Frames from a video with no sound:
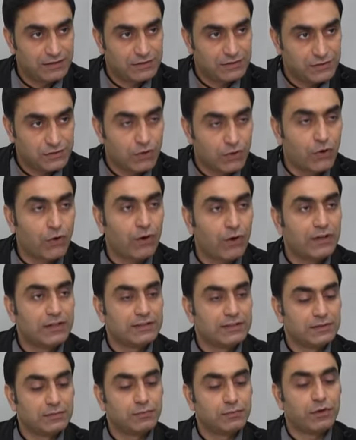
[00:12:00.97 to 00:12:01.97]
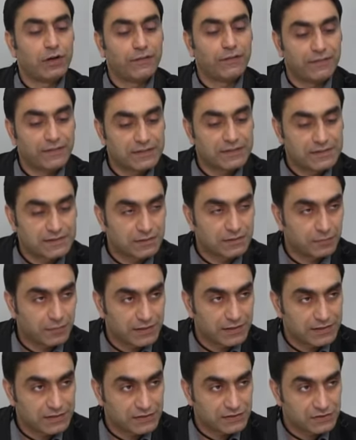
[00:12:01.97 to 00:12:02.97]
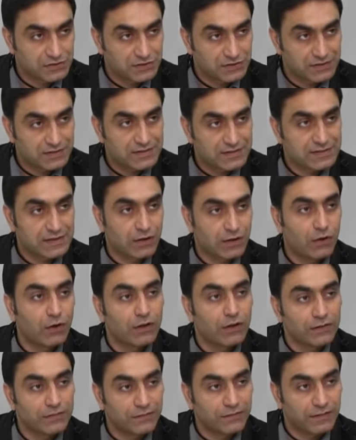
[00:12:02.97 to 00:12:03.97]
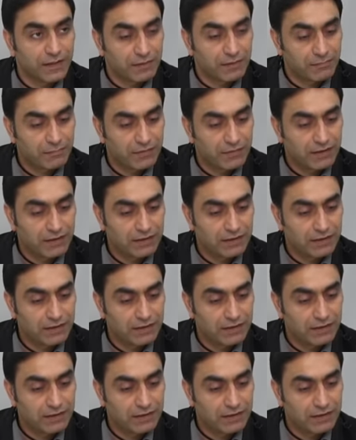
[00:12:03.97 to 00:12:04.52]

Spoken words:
So the prophets, the messengers, all of them